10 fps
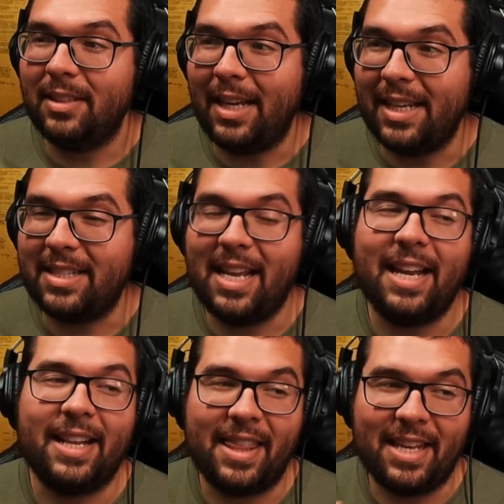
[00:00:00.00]
is
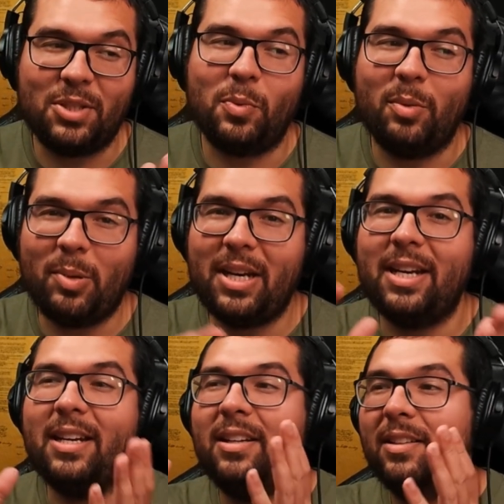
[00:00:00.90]
that this would
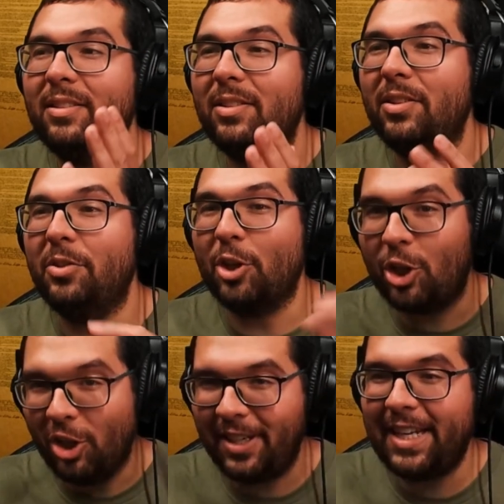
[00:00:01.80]
be the
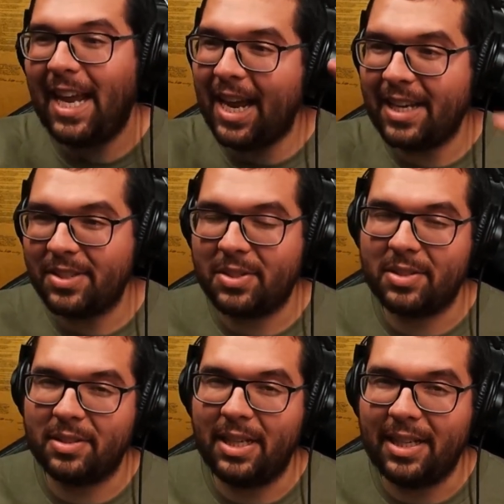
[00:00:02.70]
good guys
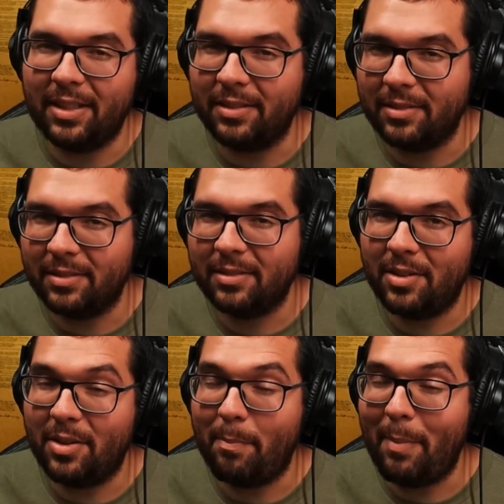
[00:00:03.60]
in
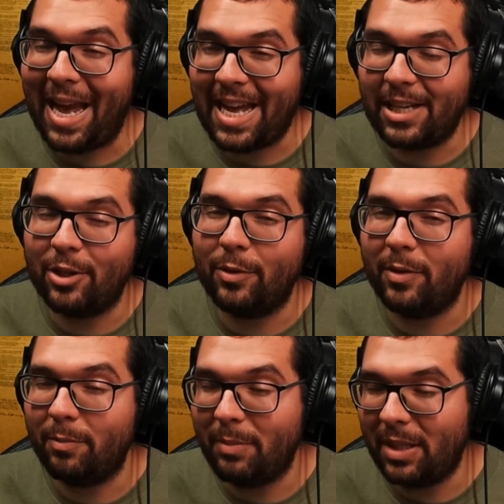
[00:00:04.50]
the main
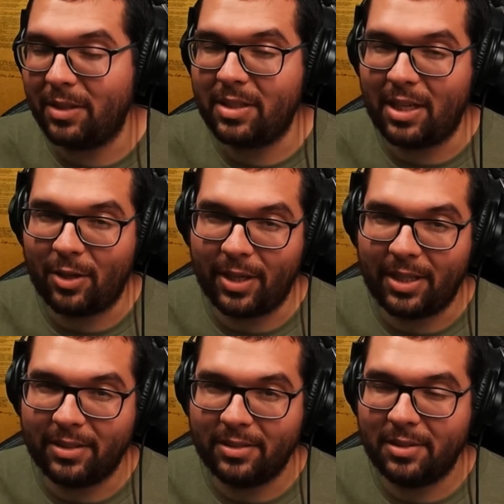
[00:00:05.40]
military
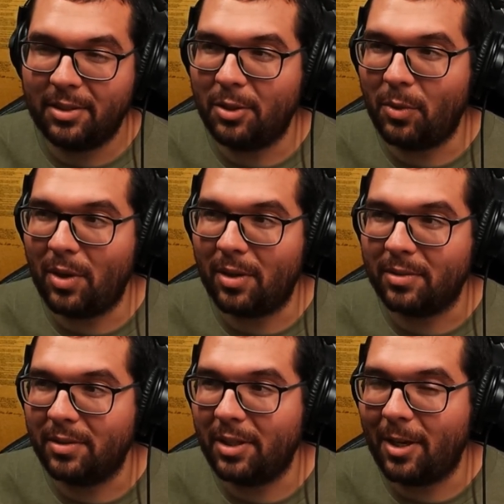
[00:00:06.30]
who are,
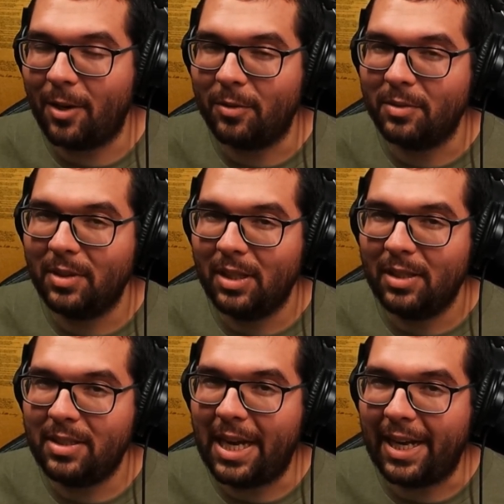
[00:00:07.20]
you know,
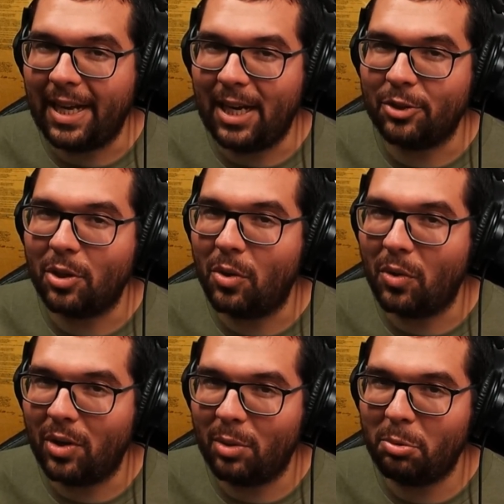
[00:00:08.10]
taking out the
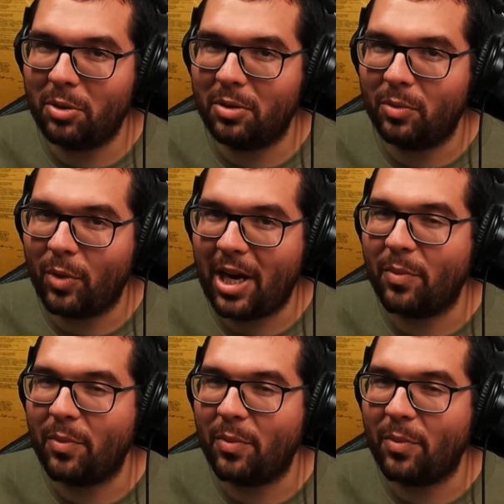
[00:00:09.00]
horrible right